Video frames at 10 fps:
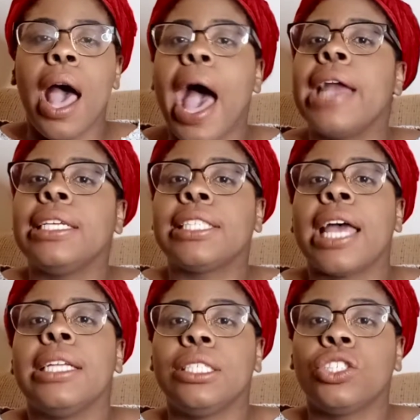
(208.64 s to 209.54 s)
I
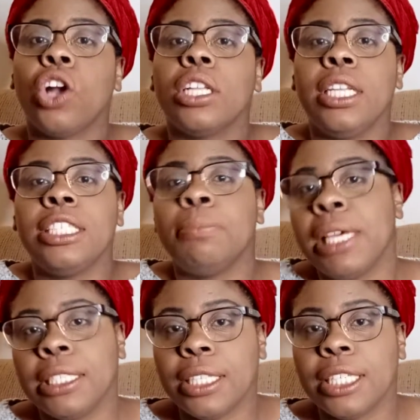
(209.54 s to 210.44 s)
decided to start this
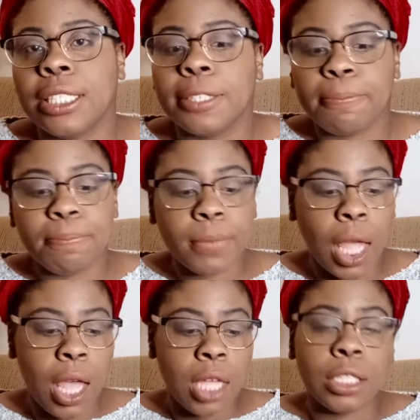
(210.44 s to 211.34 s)
business.
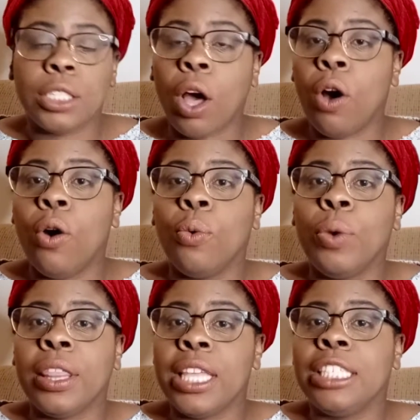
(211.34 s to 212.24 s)
So
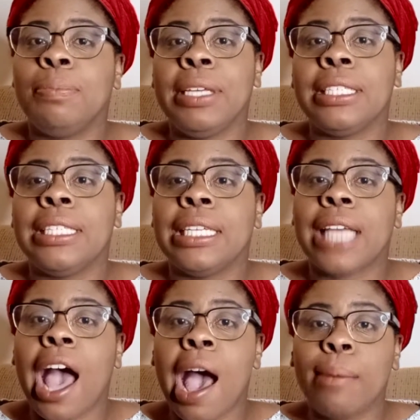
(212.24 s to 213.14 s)
with this business,
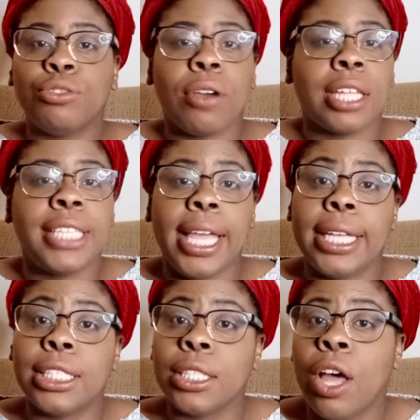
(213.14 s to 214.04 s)
I'm trying to take
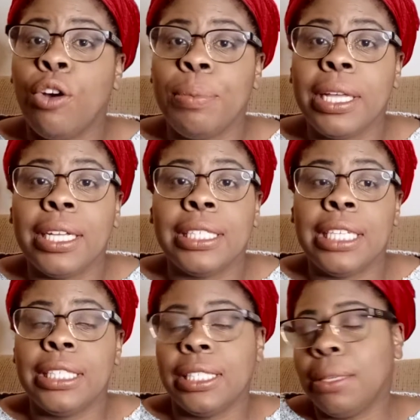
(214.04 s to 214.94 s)
it slow because
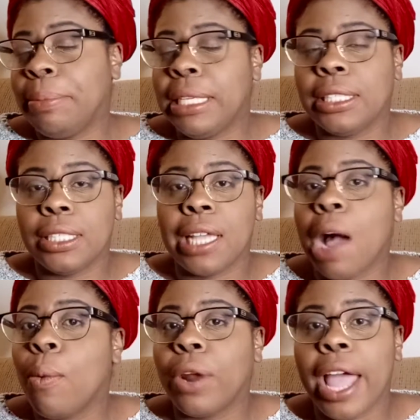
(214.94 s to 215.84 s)
this is a business that
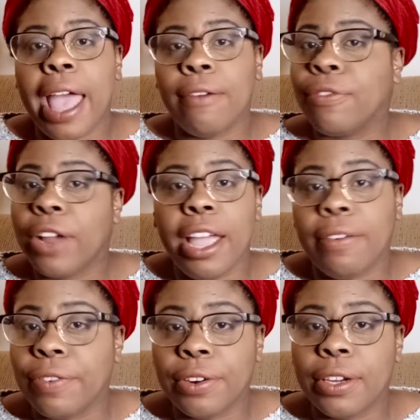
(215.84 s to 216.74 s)
I want to have
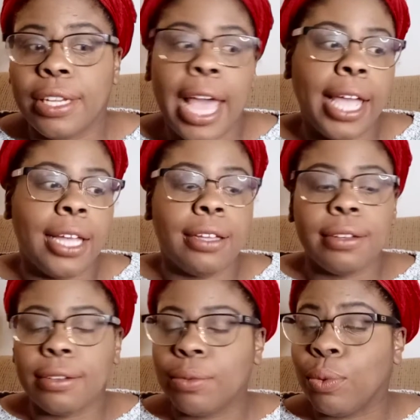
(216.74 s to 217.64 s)
forever.
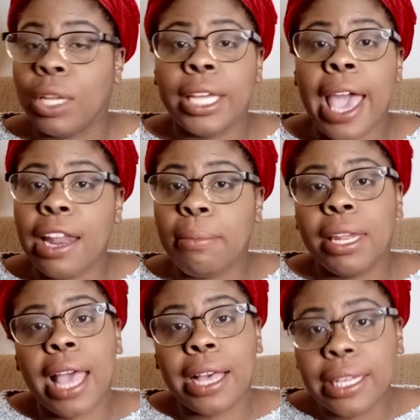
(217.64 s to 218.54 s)

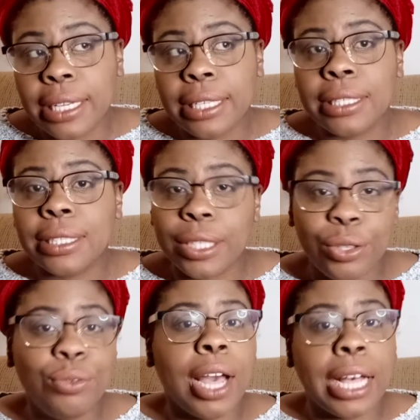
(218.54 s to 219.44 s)
realacademy.us,
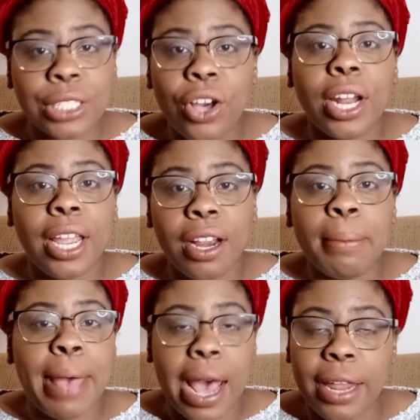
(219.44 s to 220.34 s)
you guys are going to hear
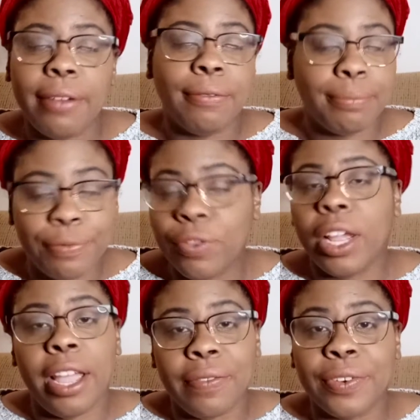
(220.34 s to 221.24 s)
about it
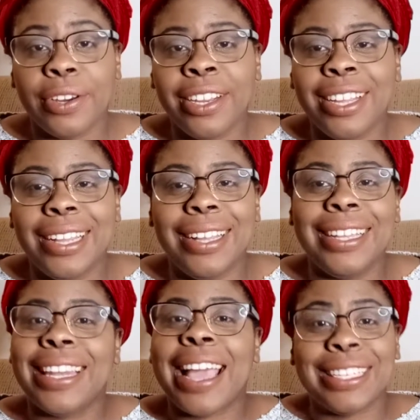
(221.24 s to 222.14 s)
forever.
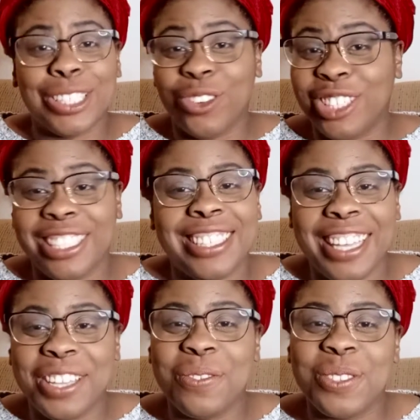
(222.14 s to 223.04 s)
So just
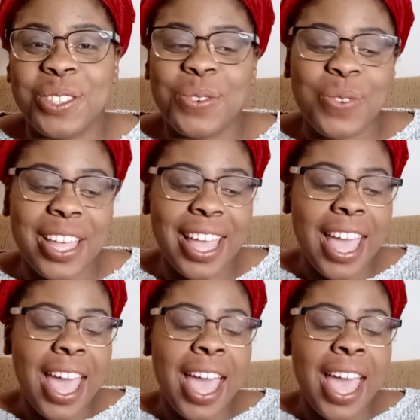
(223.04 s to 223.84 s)
get used to it.